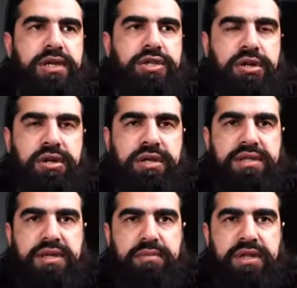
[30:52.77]
Sharh
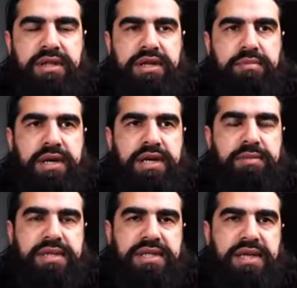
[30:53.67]
al-Tirmidhi by
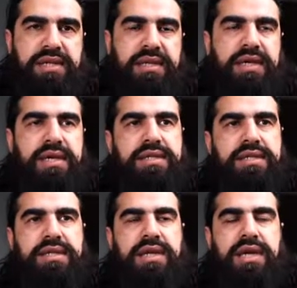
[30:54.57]
Ibn Sayyid
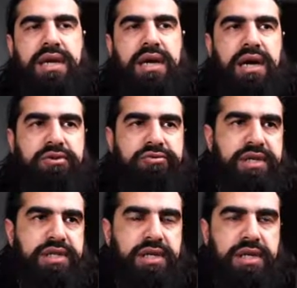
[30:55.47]
al-Nas. I'll
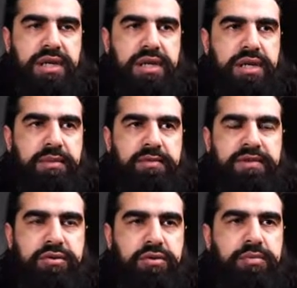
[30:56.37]
read maybe
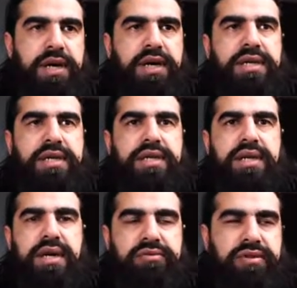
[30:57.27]
Fath
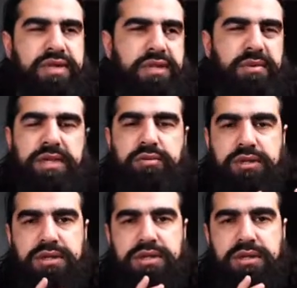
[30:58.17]
al-Bari. I'll read some other
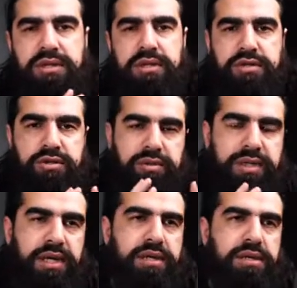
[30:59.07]
books to do
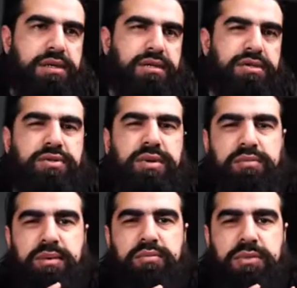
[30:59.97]
with that. So this is why
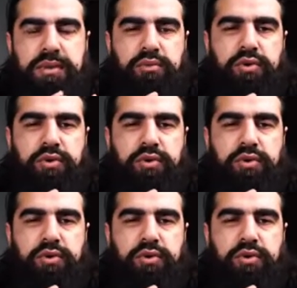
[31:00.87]
I'm